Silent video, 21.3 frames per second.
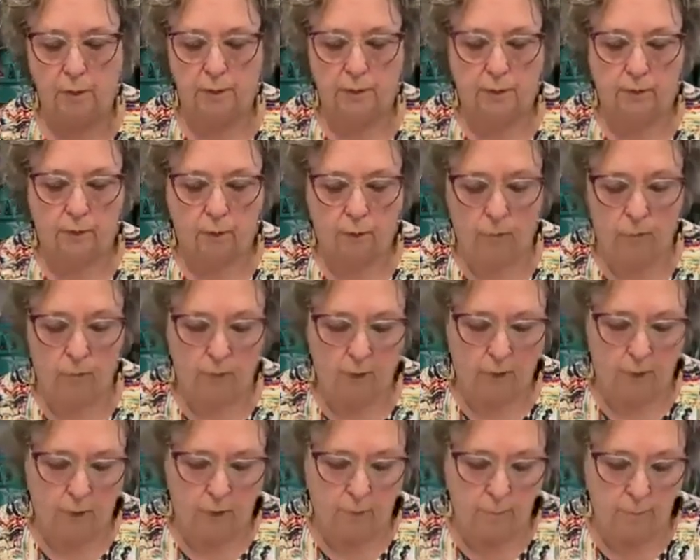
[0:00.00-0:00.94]
So
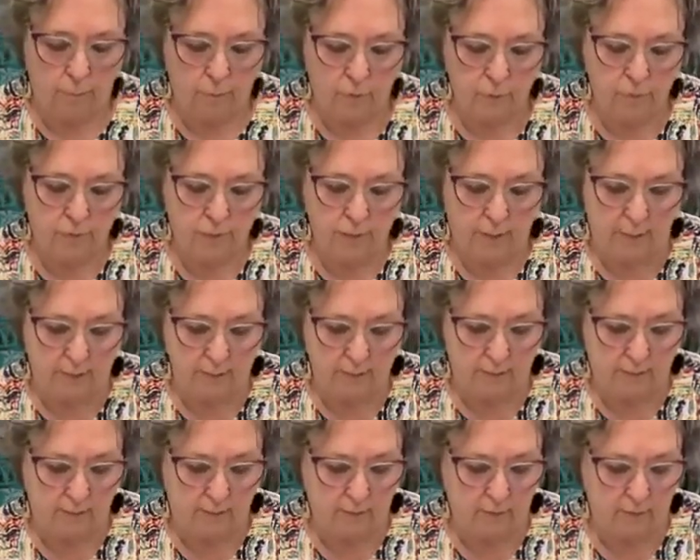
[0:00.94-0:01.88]
both
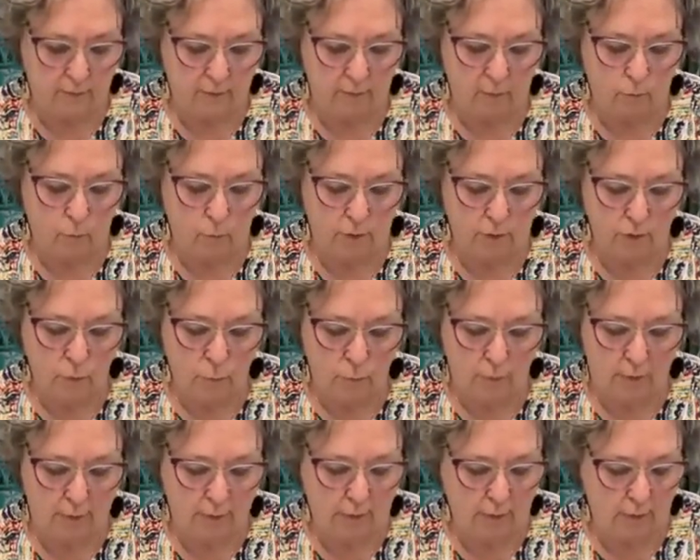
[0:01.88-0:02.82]
sides of it, one's
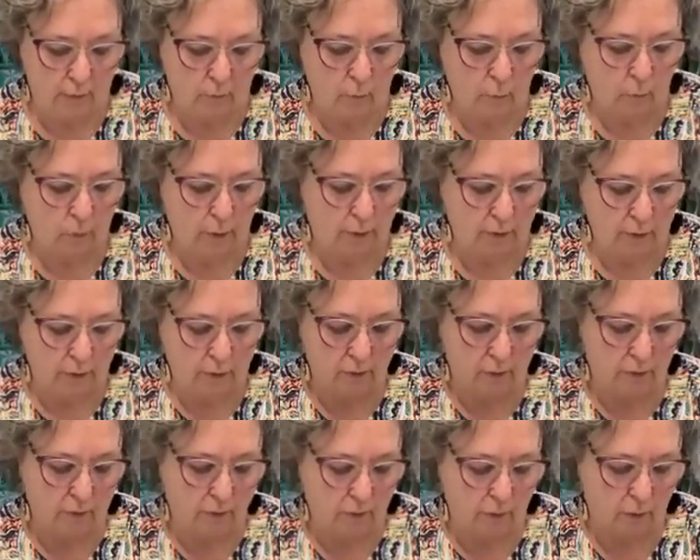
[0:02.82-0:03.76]
white and one
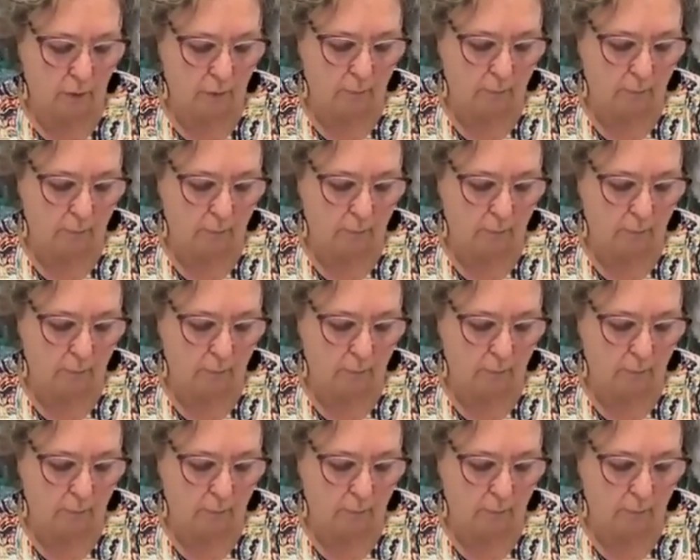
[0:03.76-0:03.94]
is